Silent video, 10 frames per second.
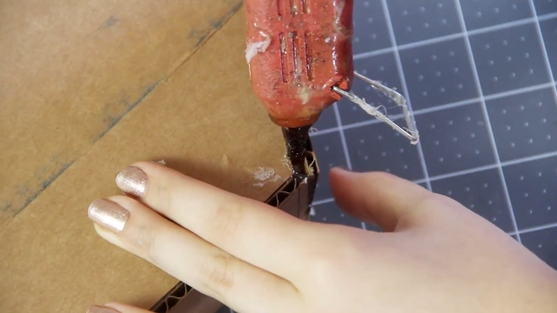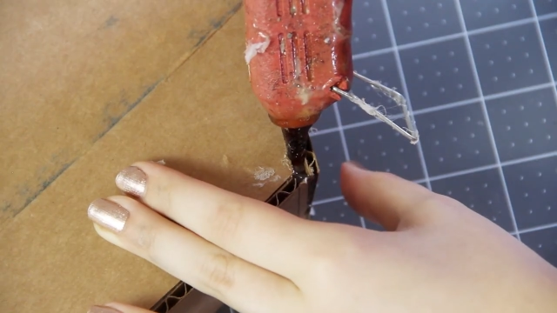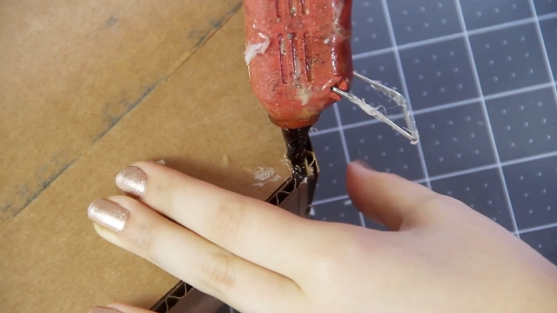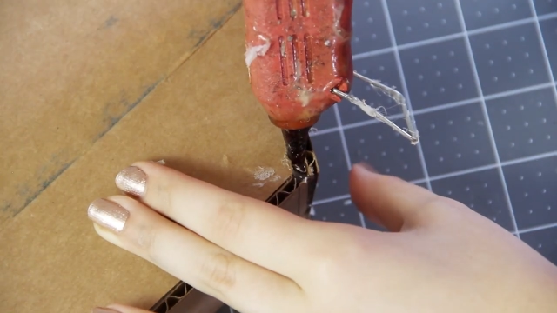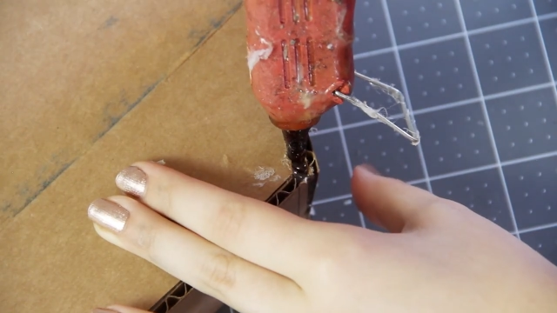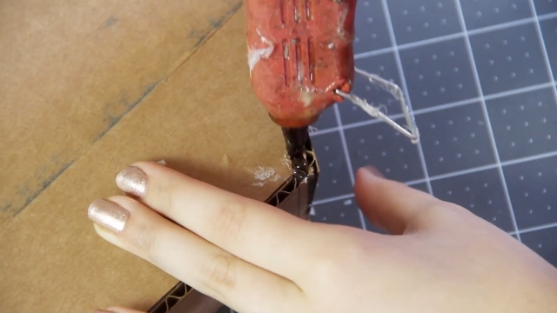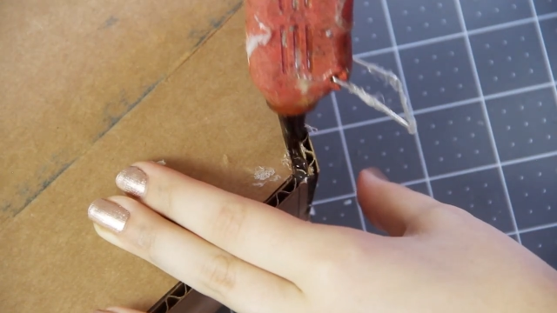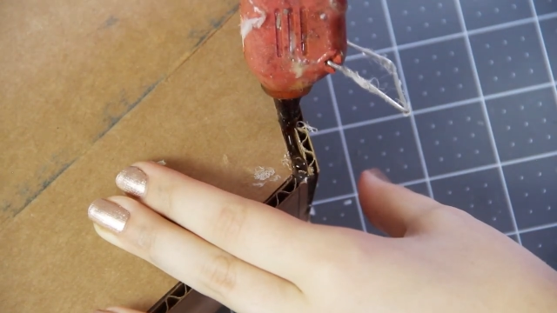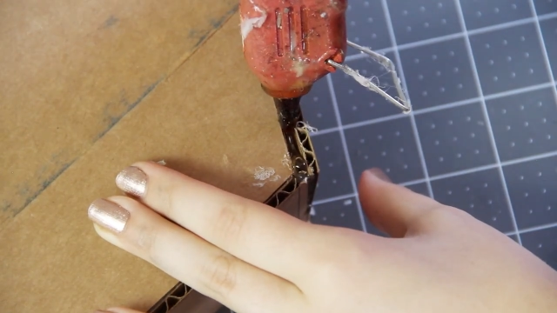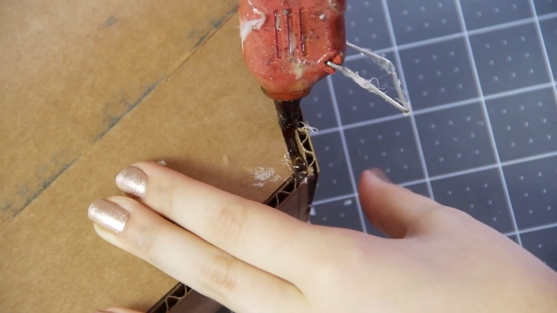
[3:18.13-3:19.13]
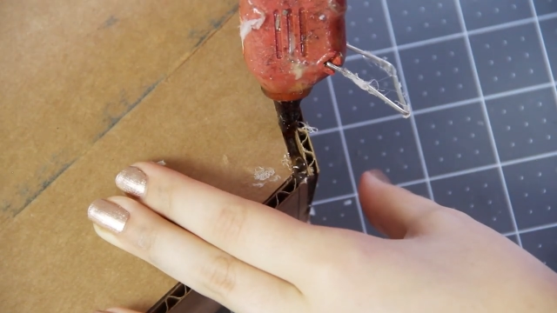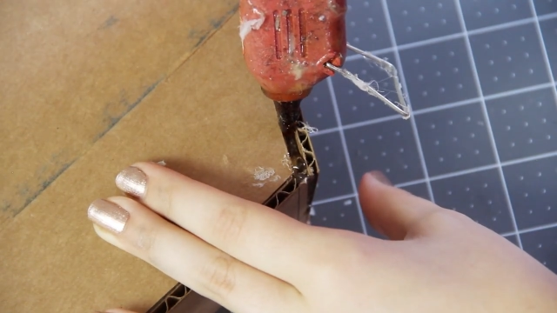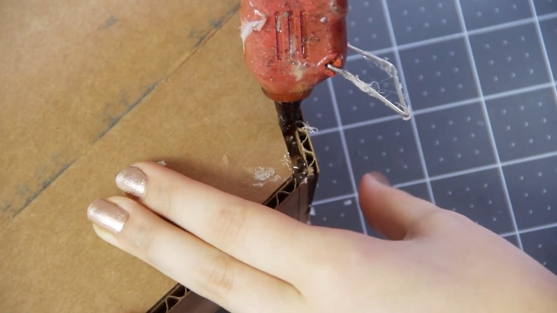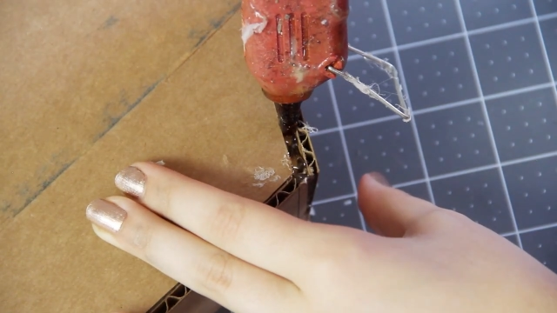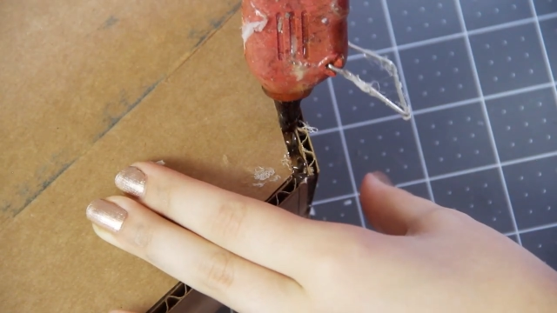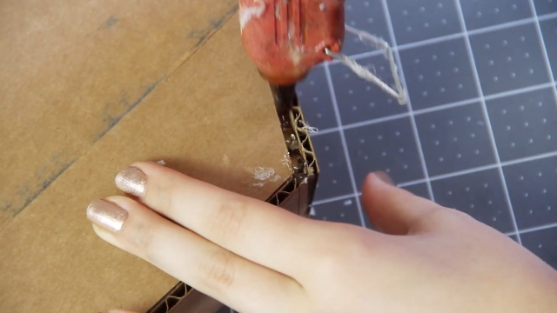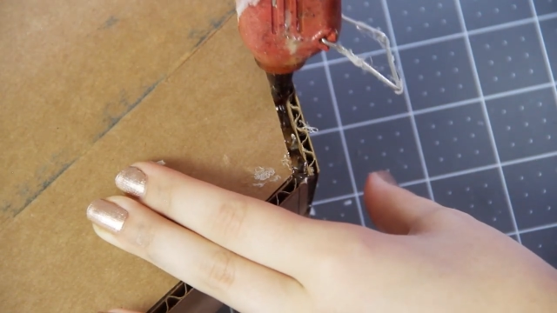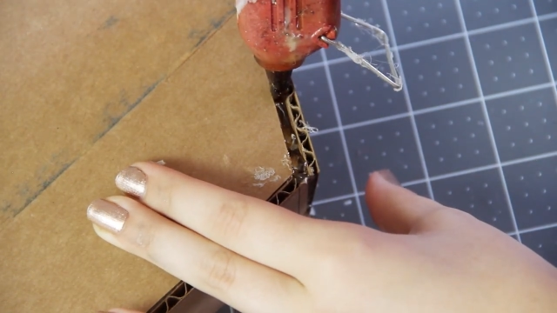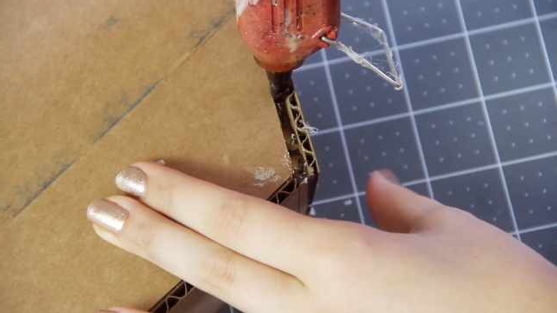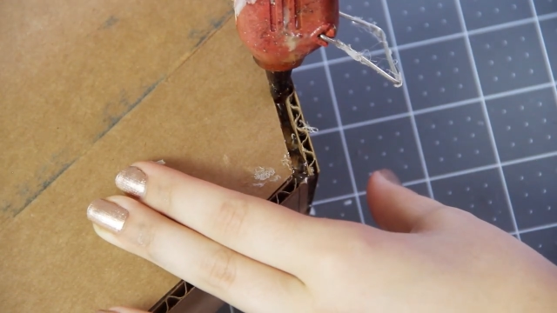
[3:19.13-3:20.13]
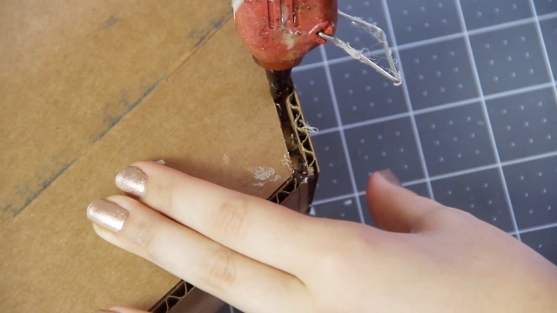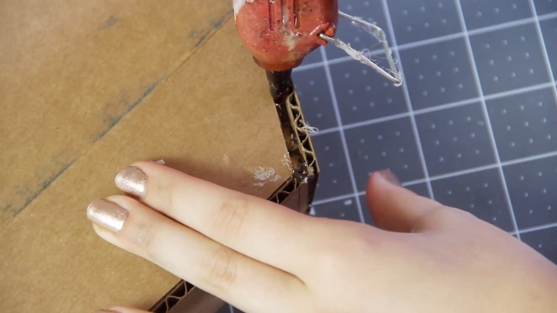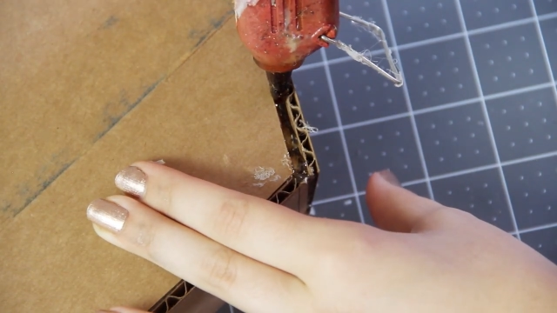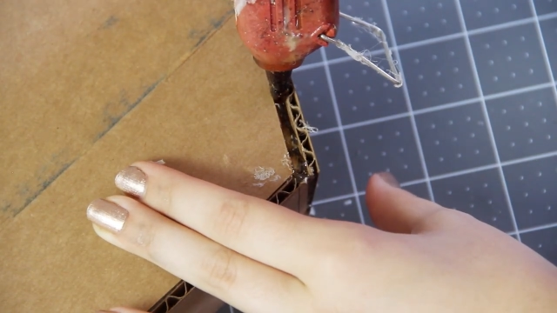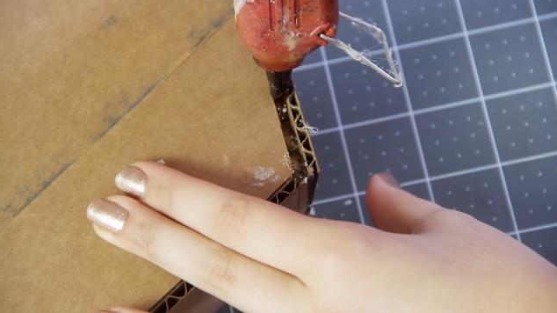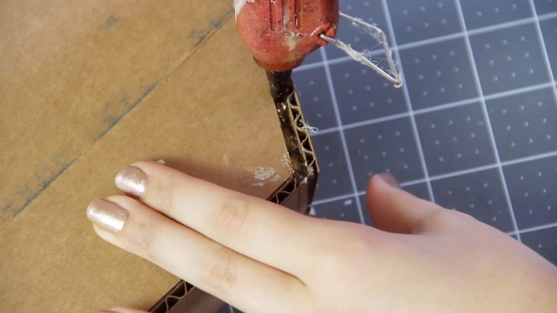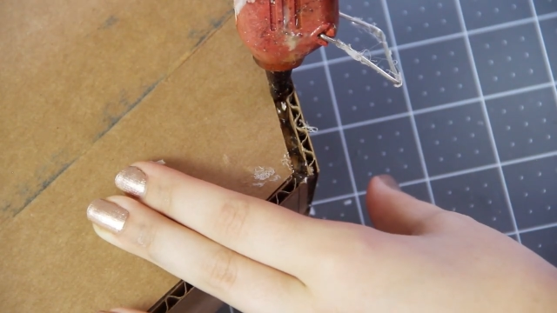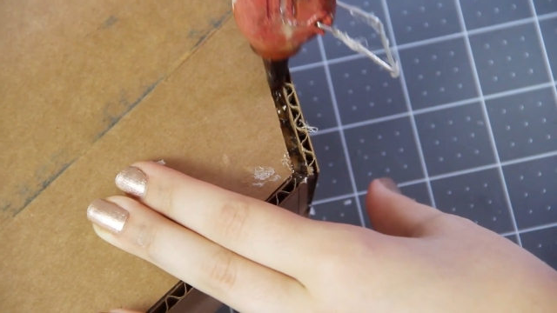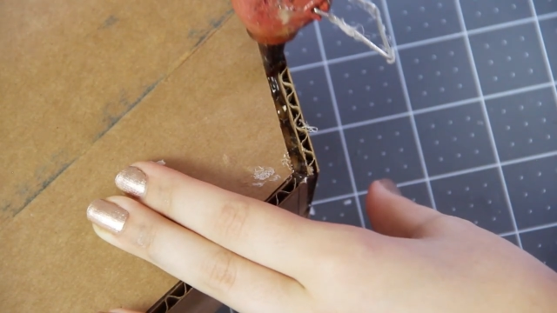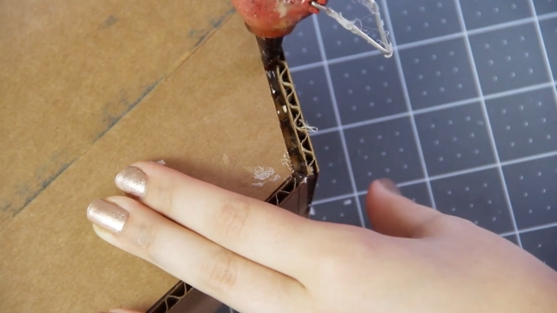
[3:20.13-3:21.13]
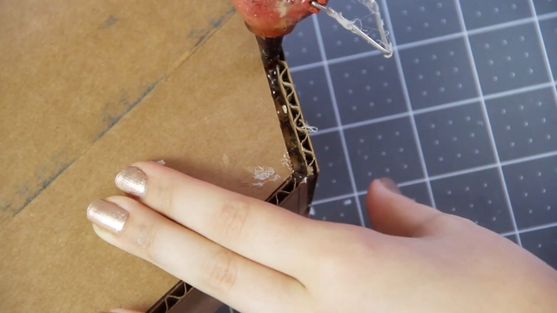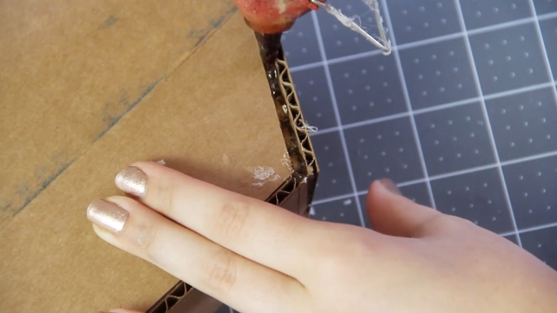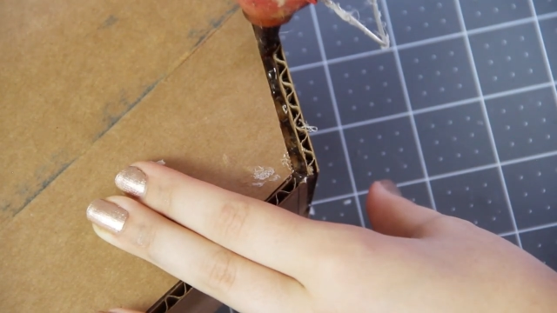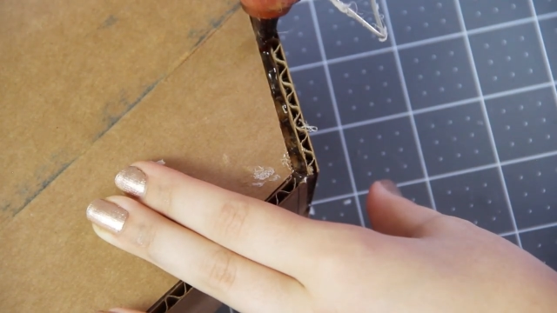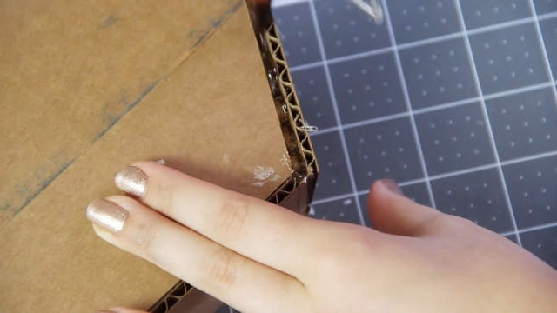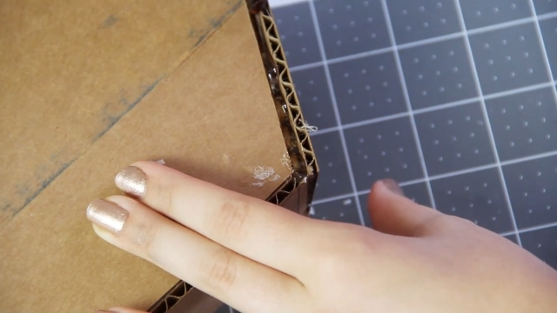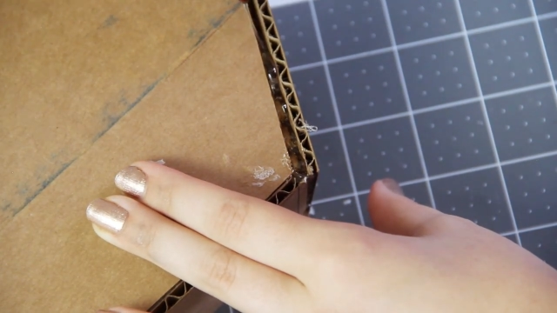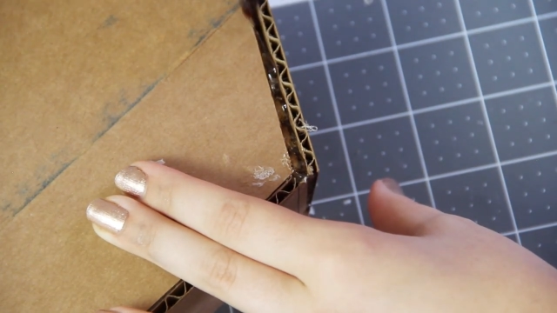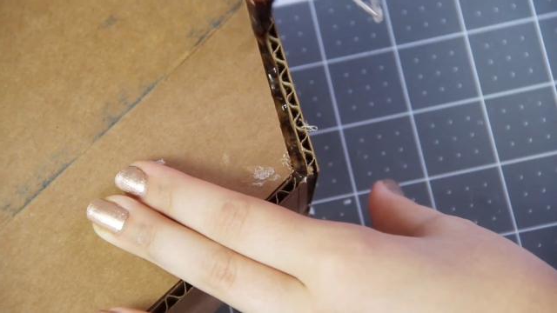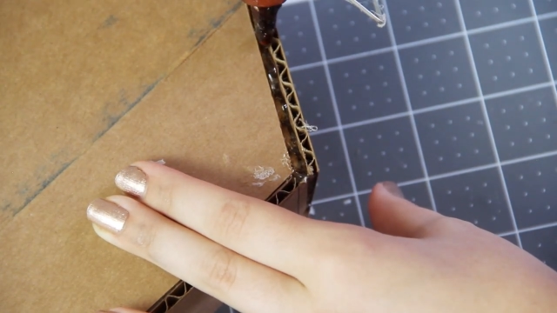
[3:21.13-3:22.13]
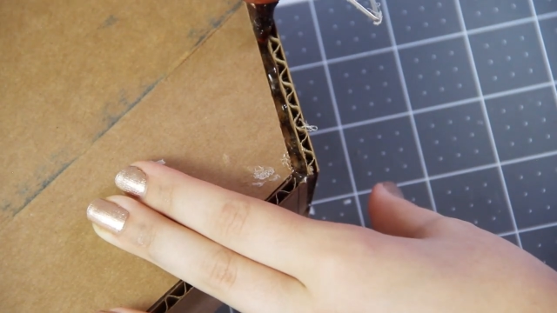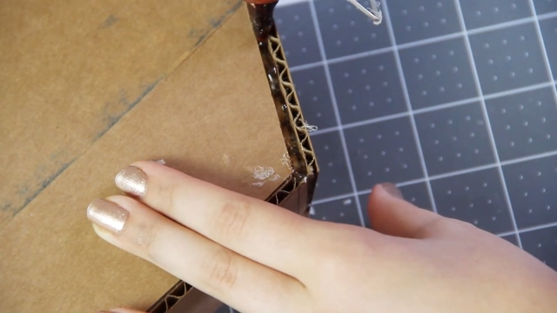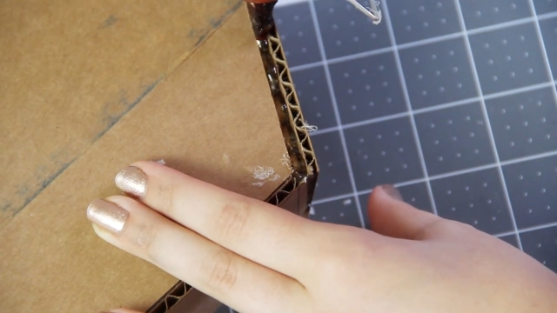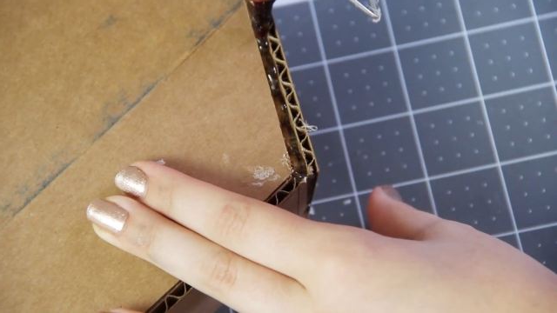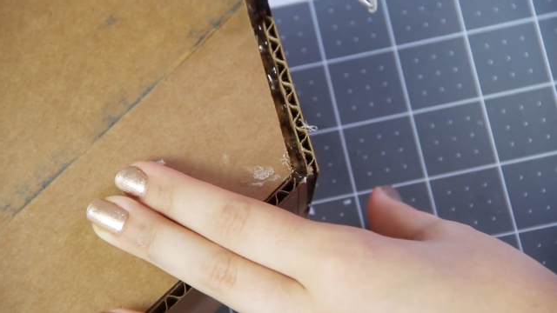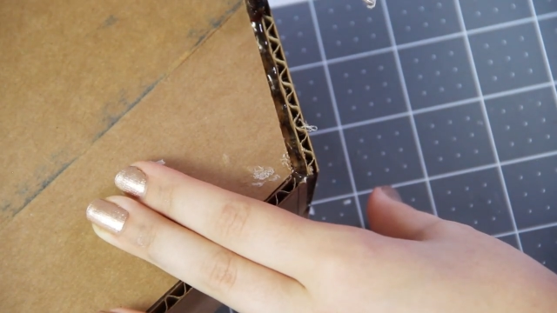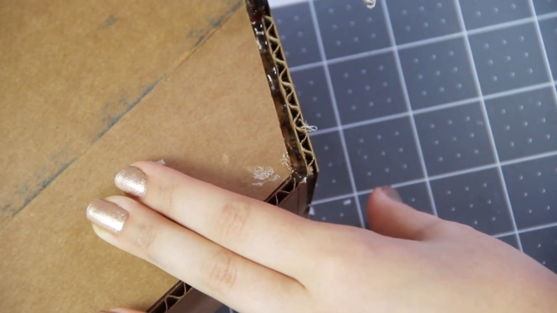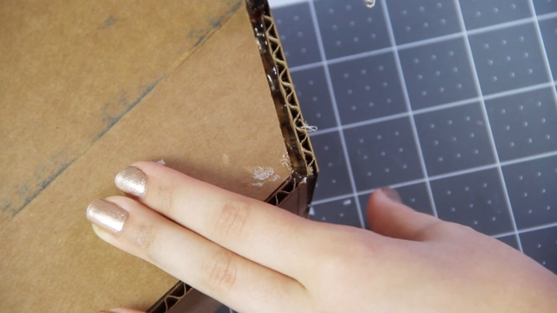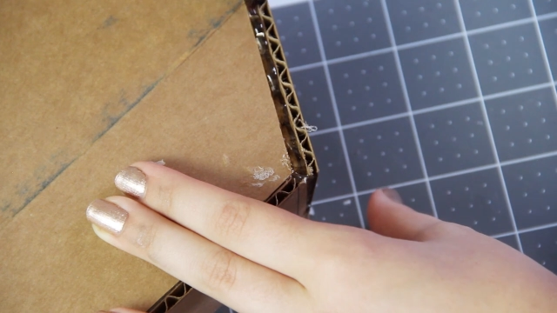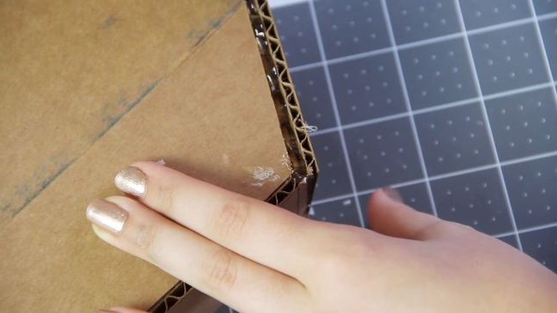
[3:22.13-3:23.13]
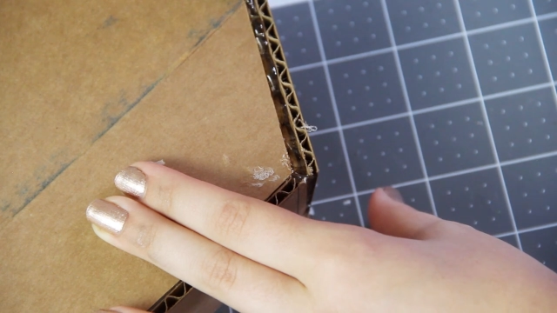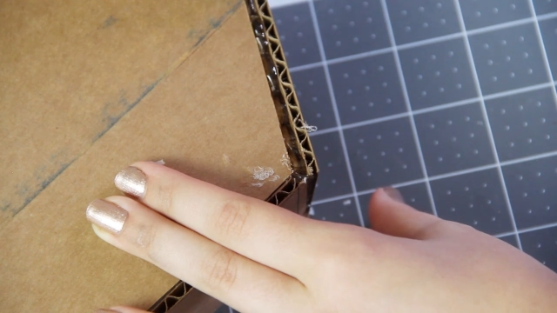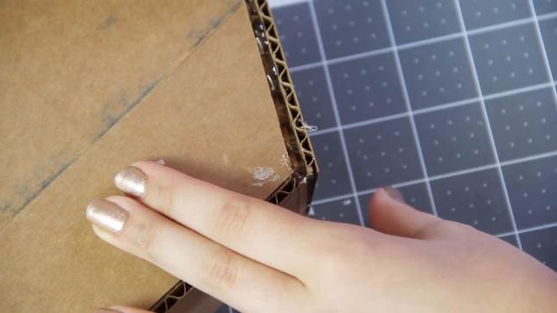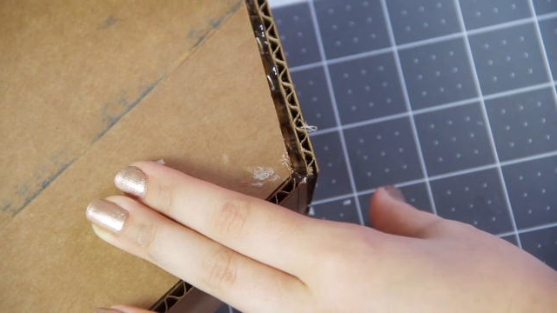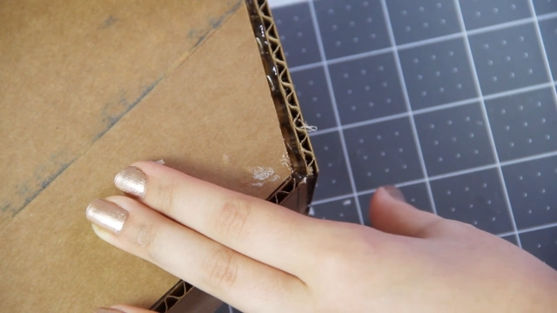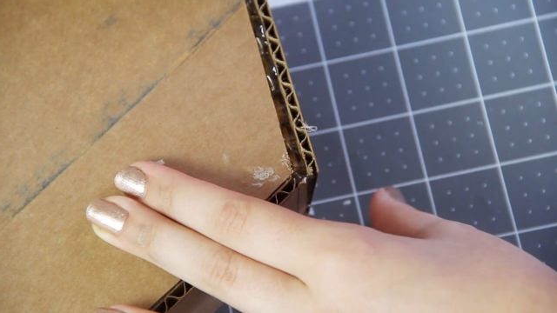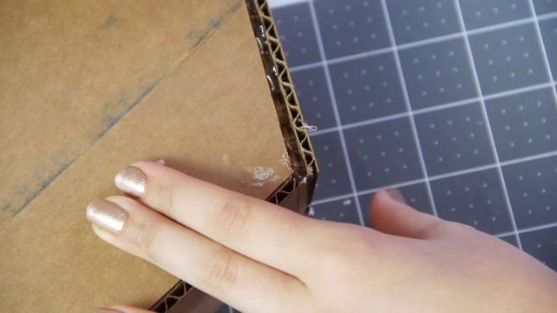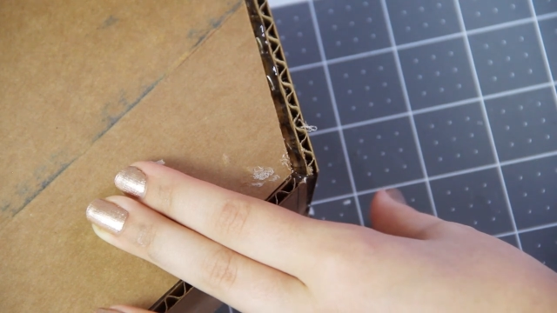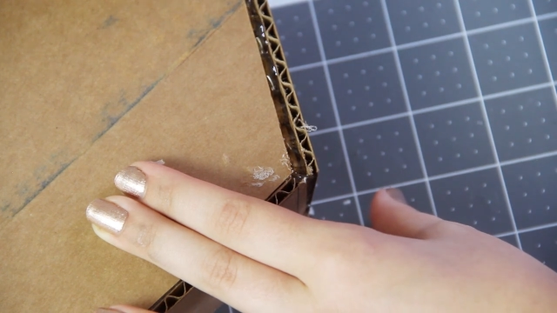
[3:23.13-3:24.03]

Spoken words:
(no speaker visible)